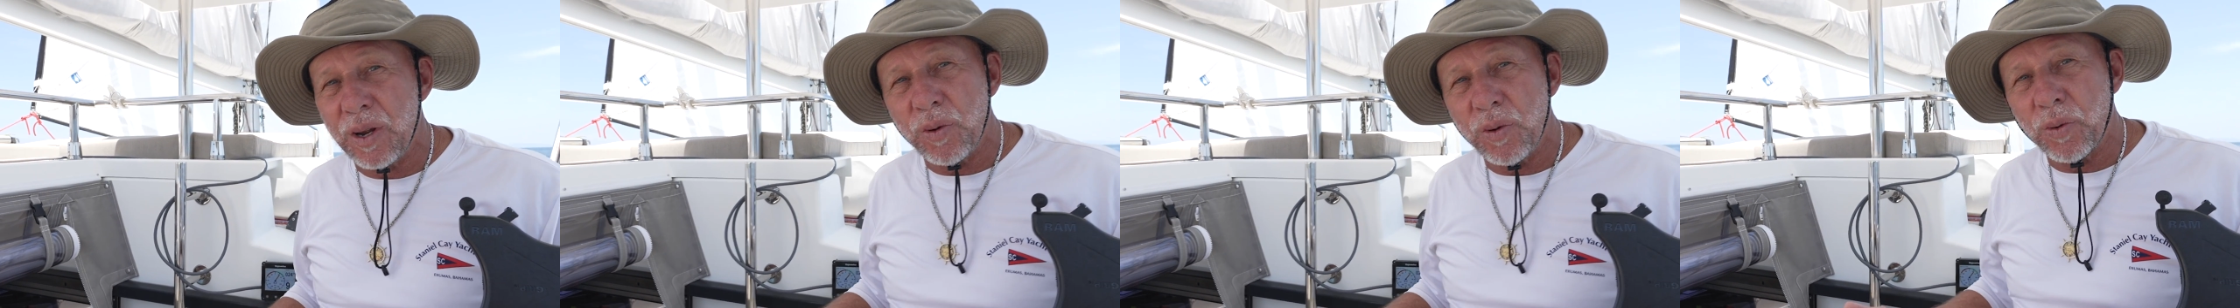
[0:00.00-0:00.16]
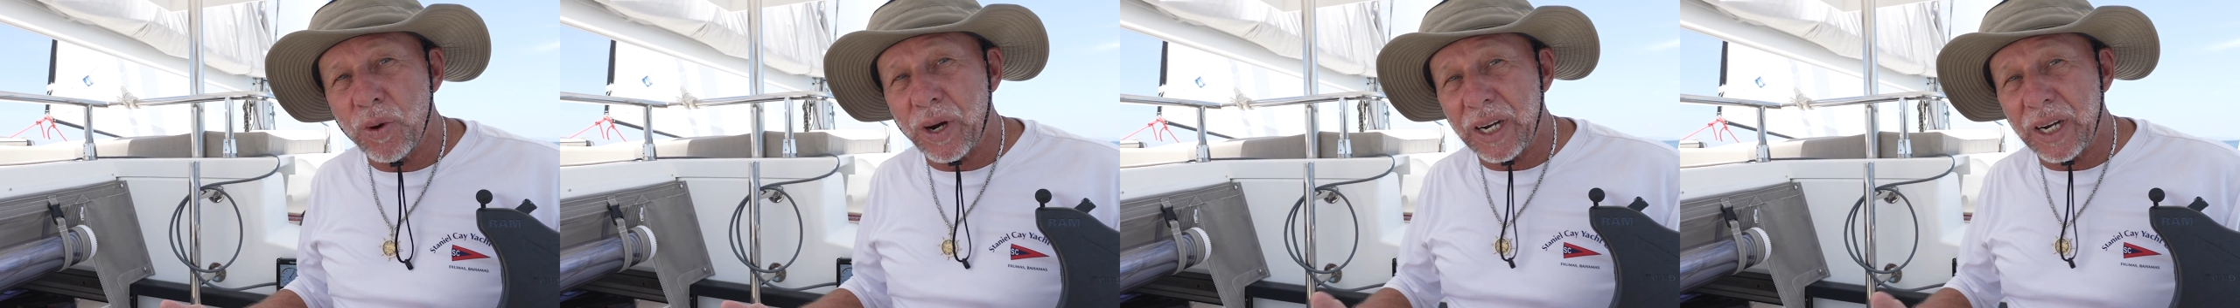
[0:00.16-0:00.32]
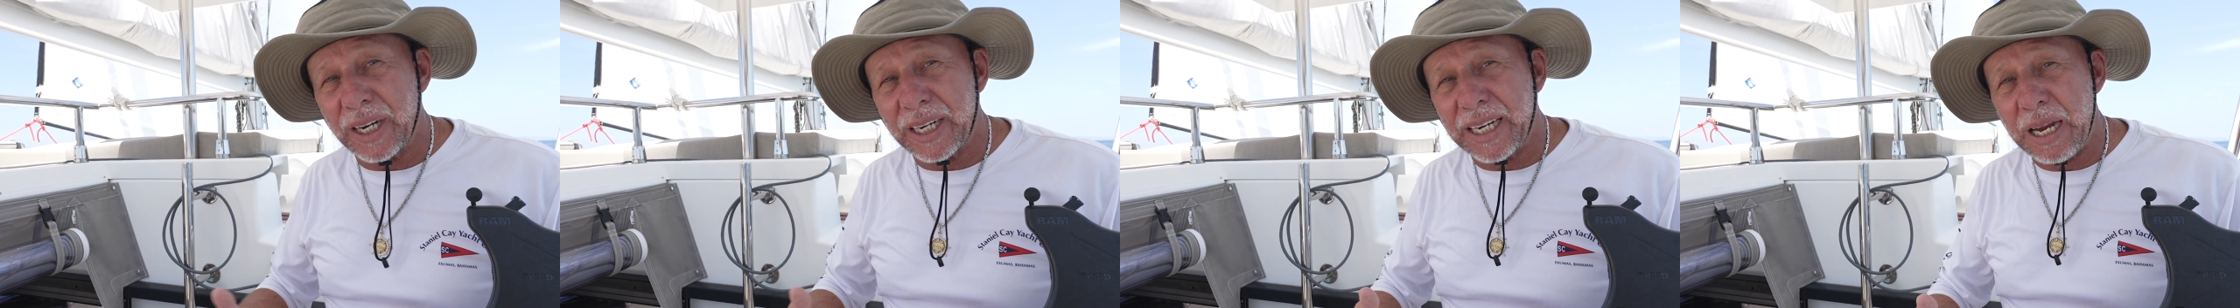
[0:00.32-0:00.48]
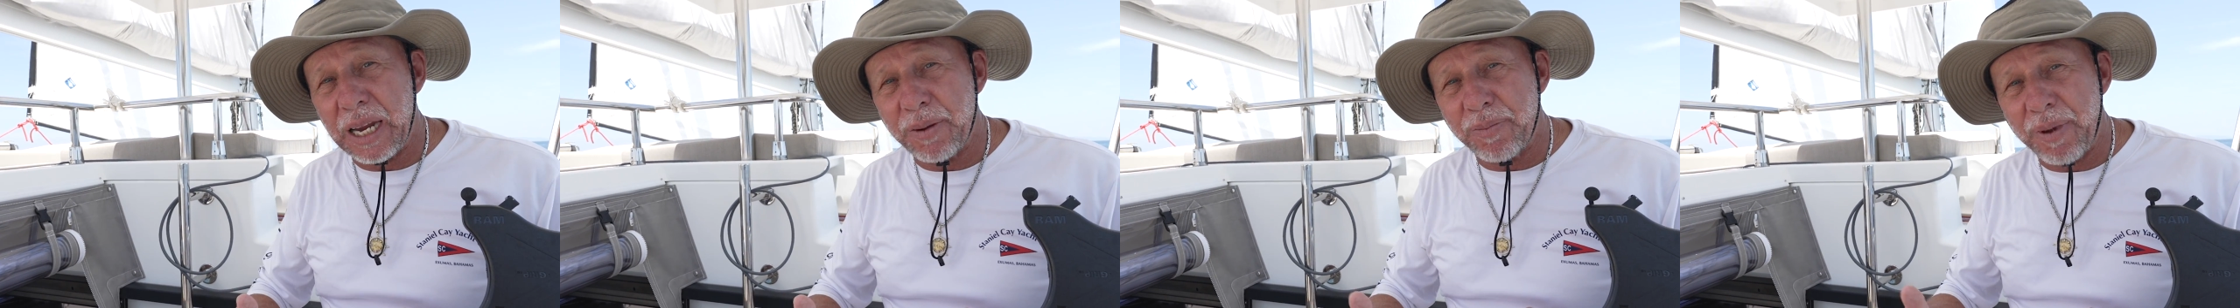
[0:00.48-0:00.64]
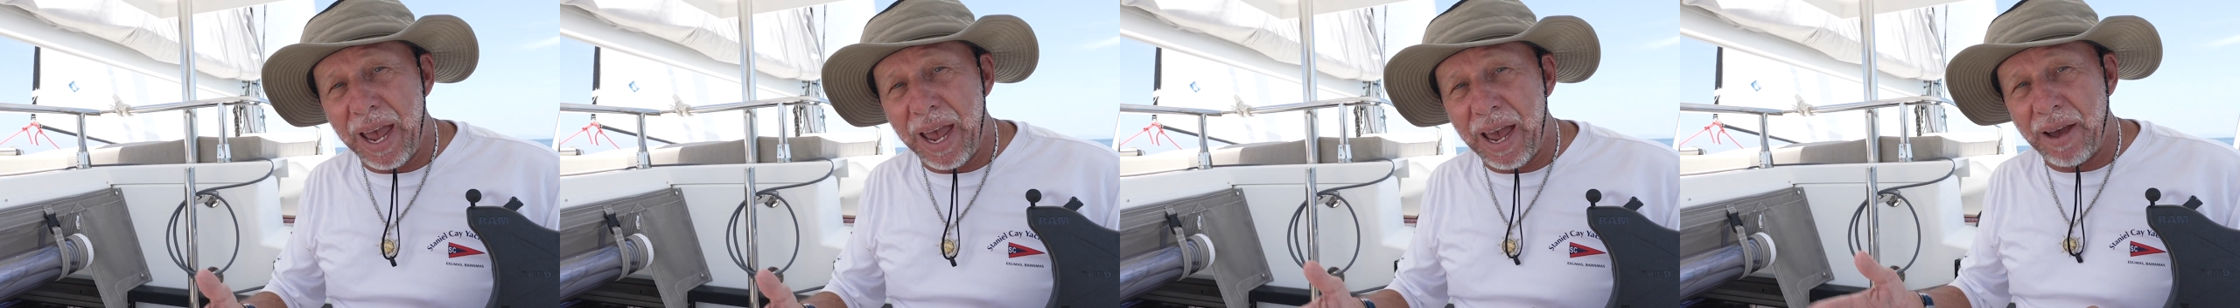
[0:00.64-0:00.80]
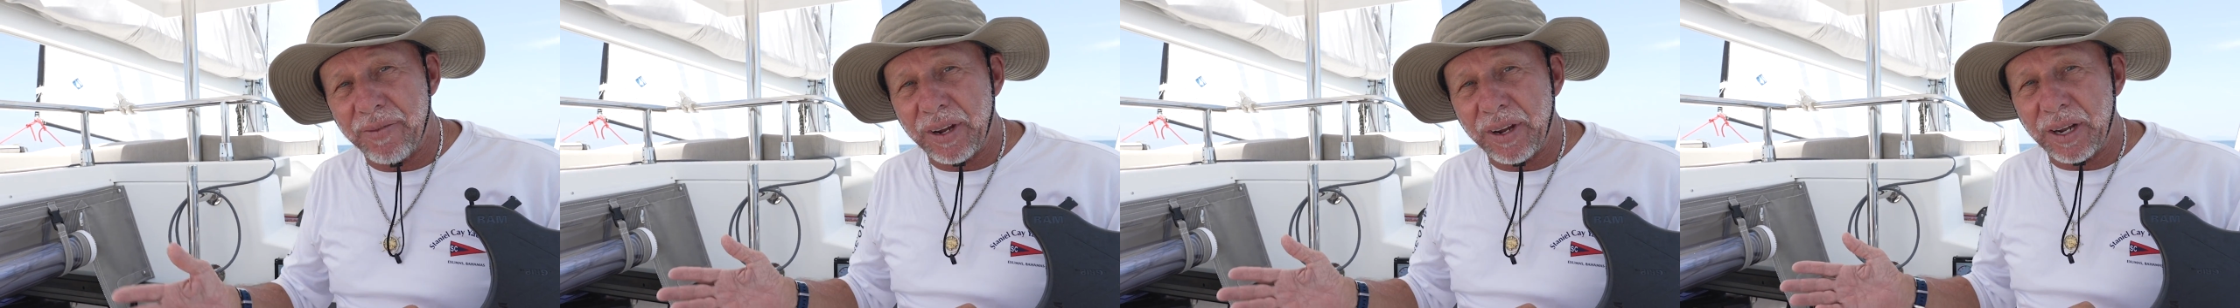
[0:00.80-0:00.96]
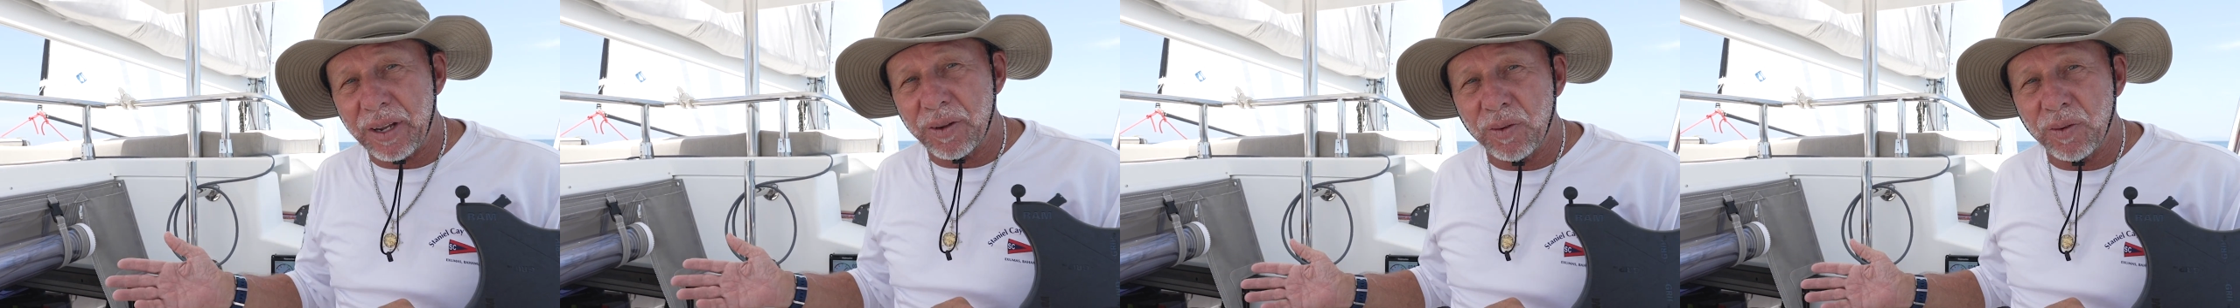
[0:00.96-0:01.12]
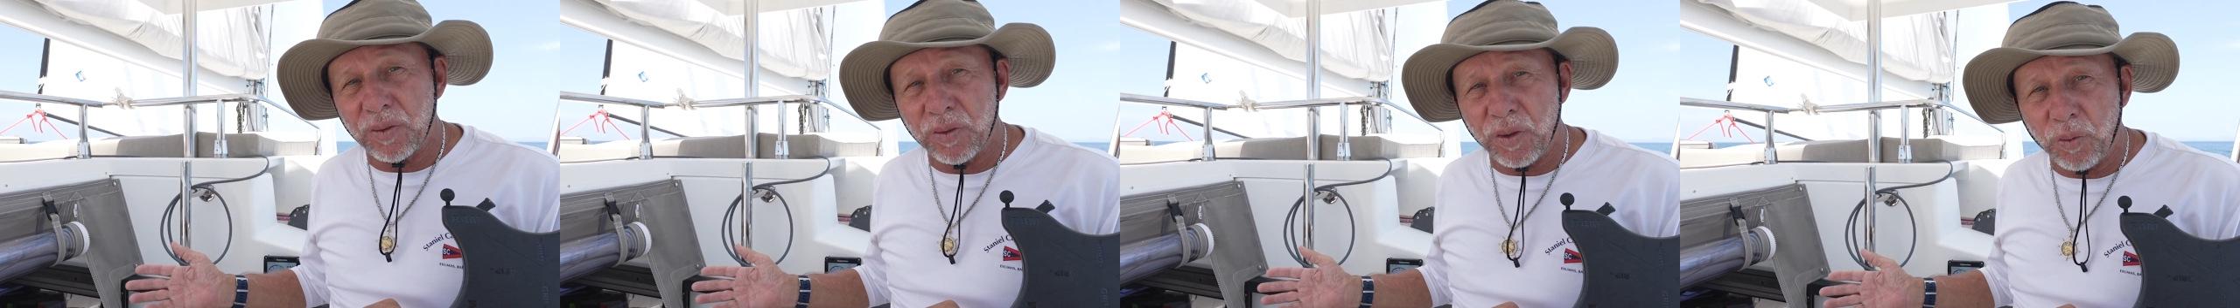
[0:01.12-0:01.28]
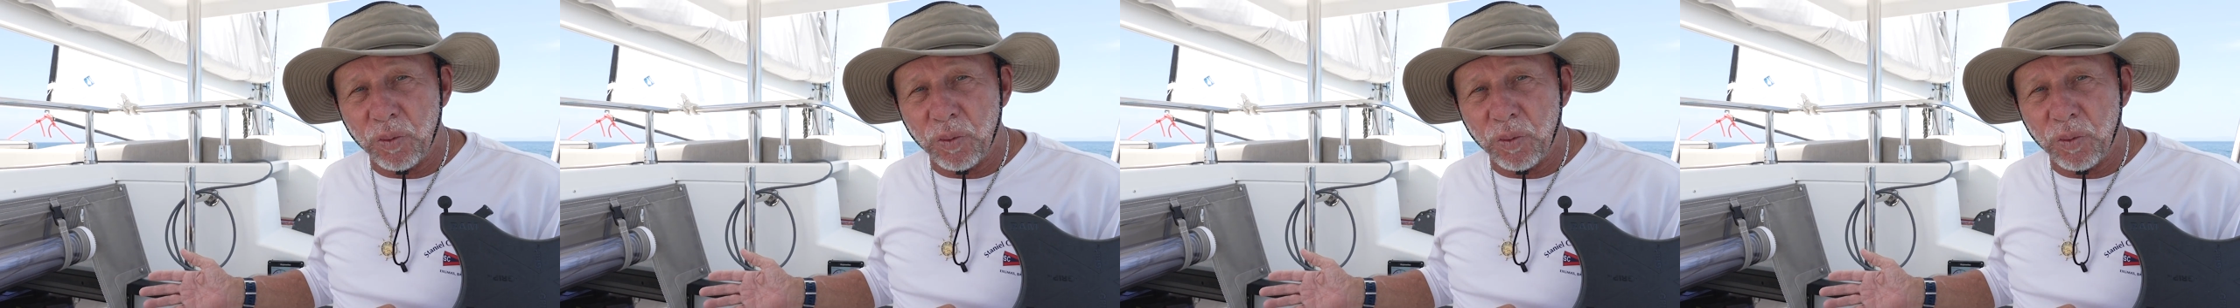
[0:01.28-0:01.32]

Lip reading: we're gonna keep having